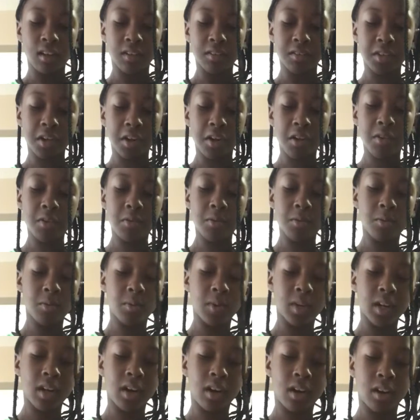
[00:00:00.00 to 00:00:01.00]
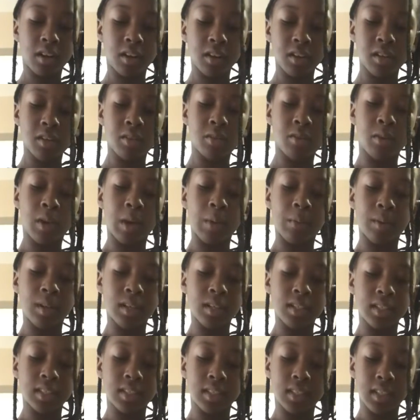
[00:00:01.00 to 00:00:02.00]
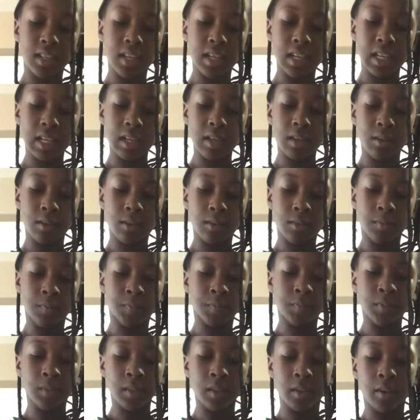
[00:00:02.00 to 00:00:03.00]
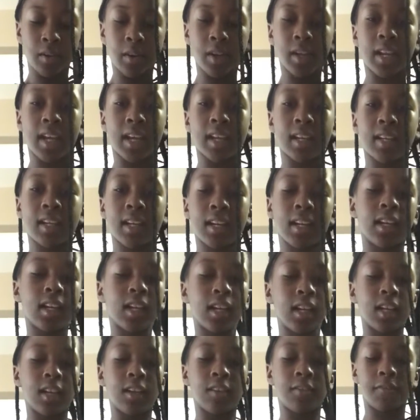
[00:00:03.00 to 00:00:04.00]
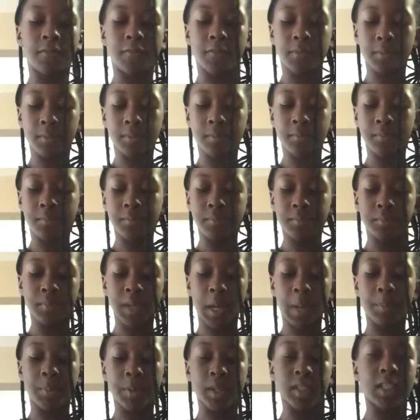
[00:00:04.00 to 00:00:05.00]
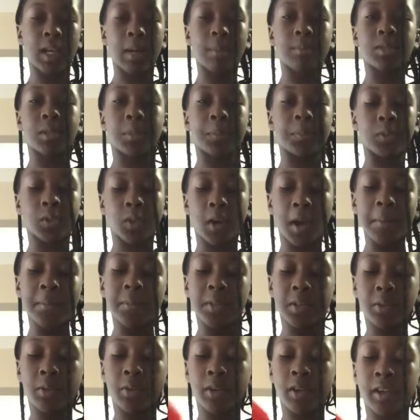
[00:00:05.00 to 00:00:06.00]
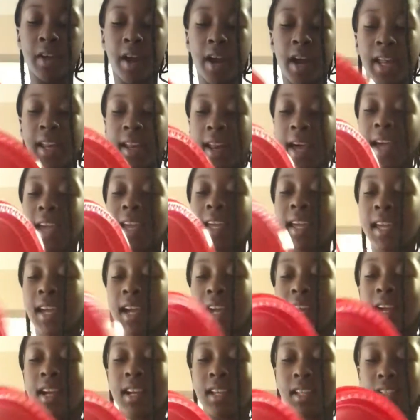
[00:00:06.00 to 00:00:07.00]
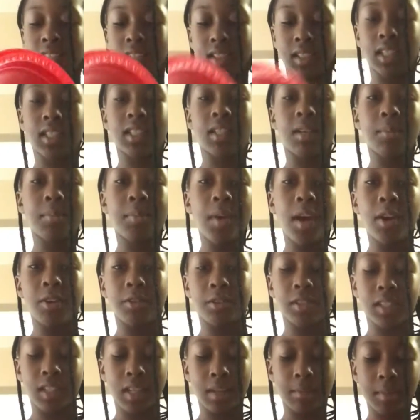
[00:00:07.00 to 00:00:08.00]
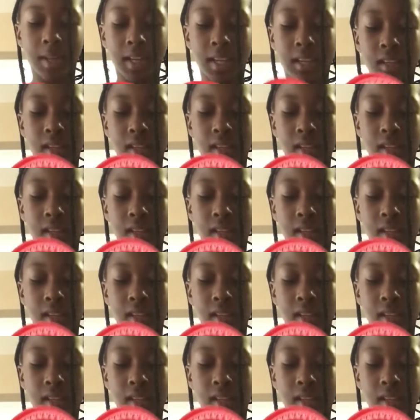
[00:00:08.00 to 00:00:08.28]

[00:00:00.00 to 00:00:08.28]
no, where are you? I want to see you. Or like, if a person I'm subscribed to or I like doesn't post, I'm like,